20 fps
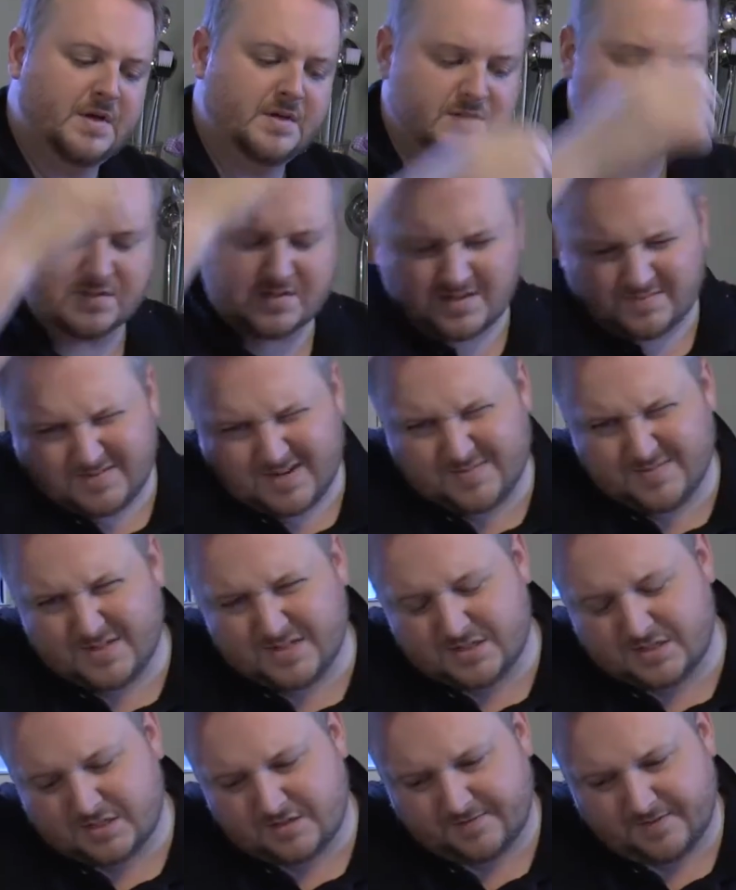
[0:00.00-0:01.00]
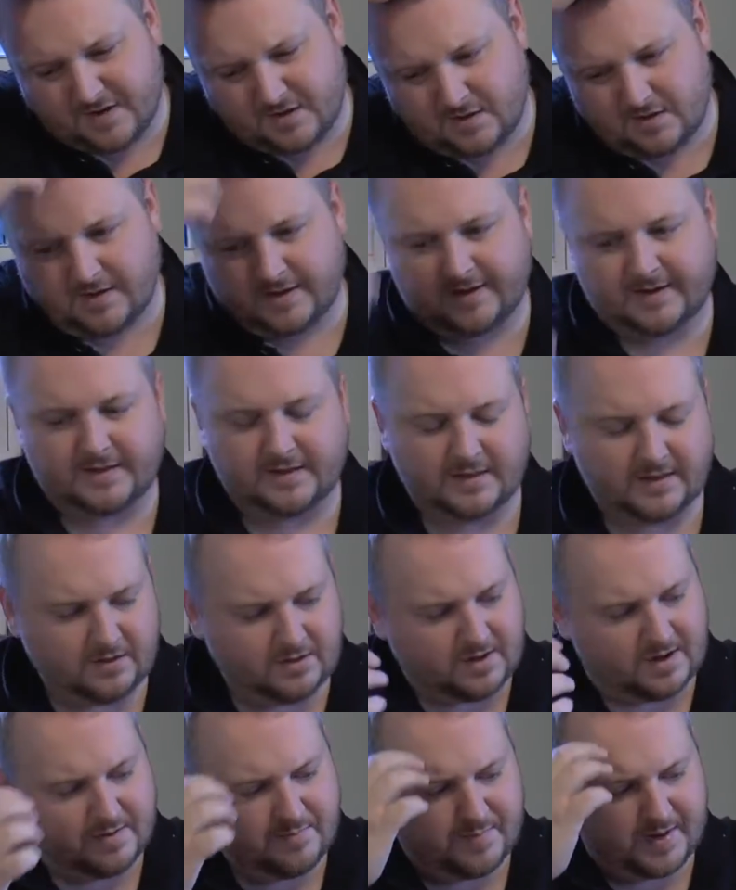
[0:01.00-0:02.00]
So sometimes it just felt like a
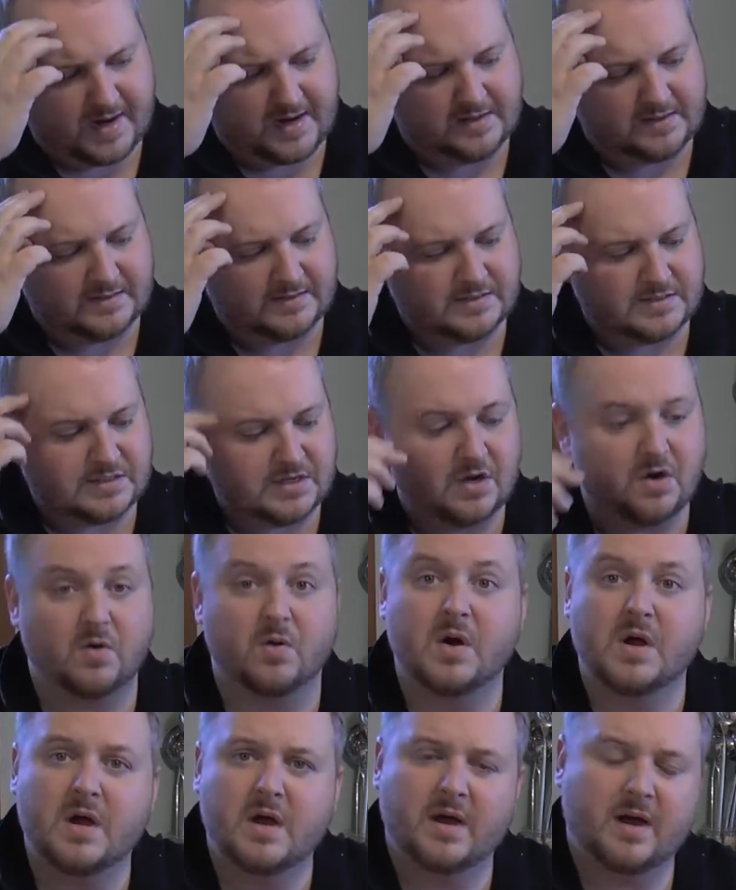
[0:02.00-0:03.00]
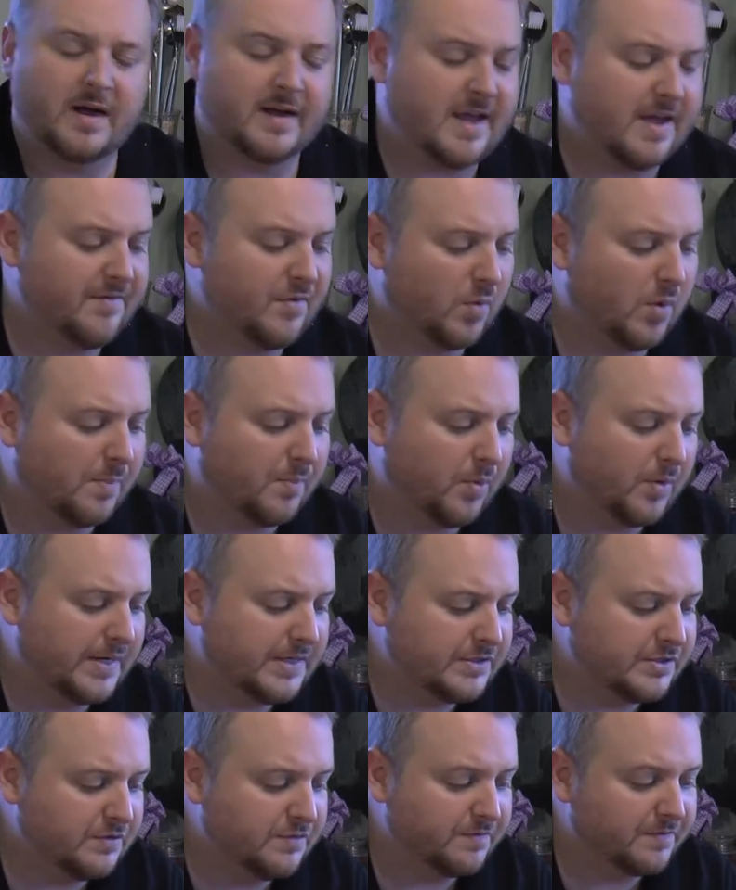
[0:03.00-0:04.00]
little unbalanced. So I gave it
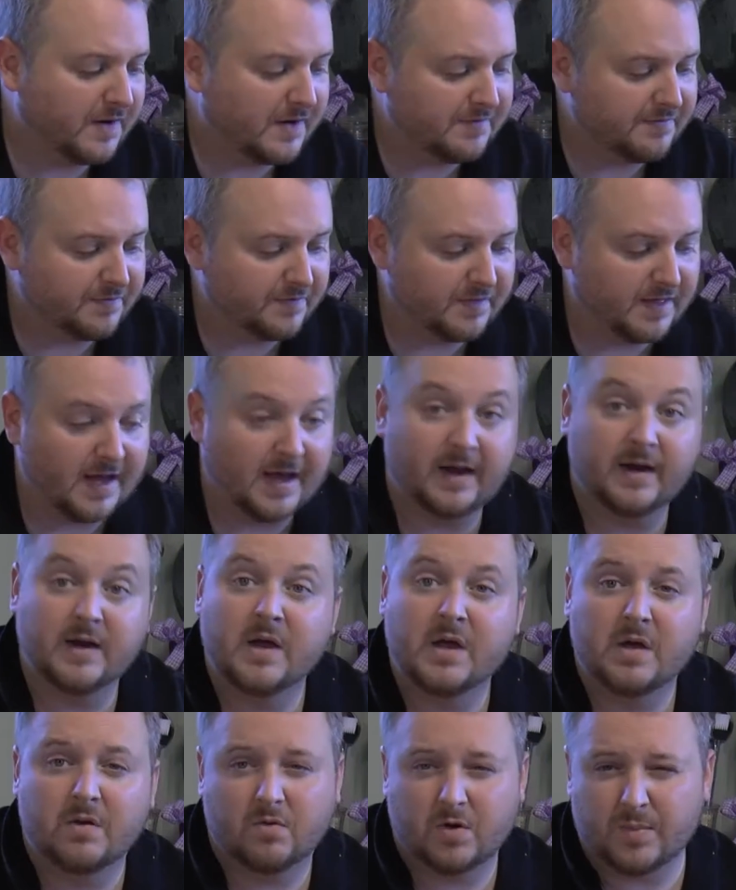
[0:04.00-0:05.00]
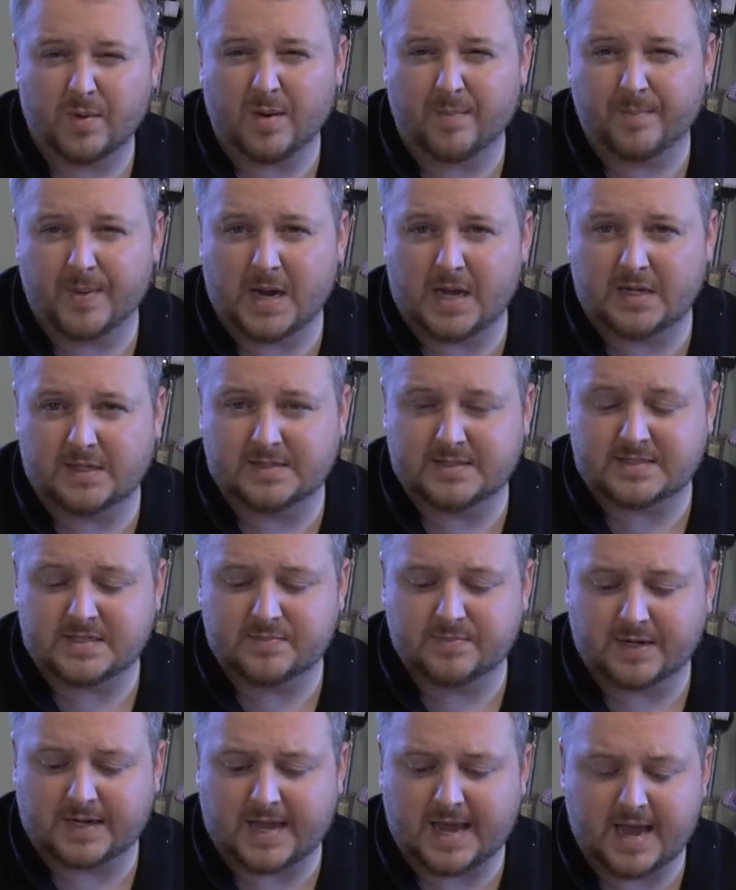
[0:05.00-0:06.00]
1.25 for that. What about balance
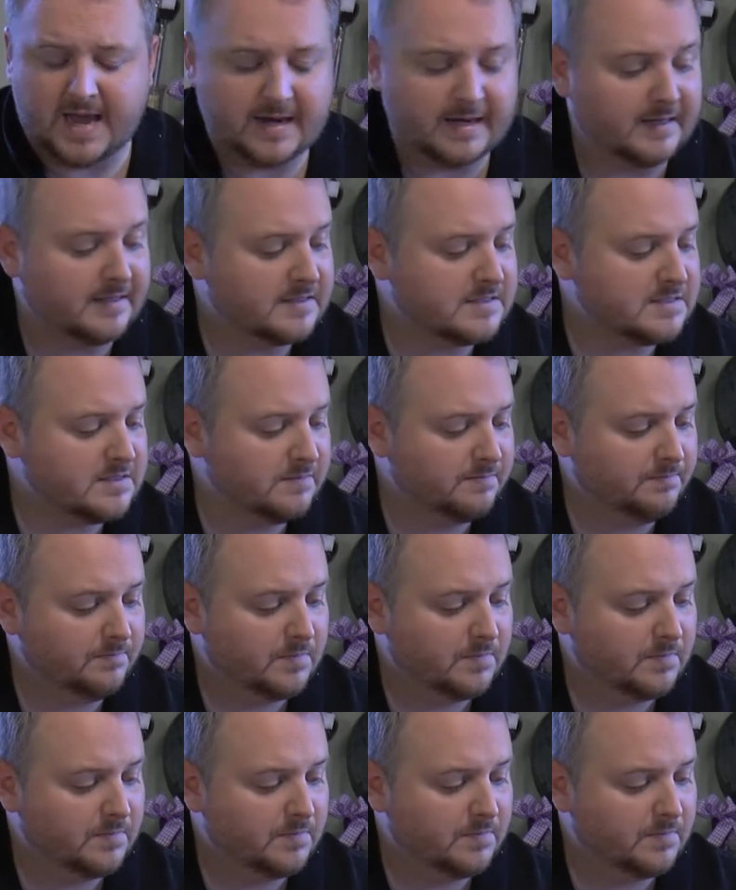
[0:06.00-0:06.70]
and mechanics?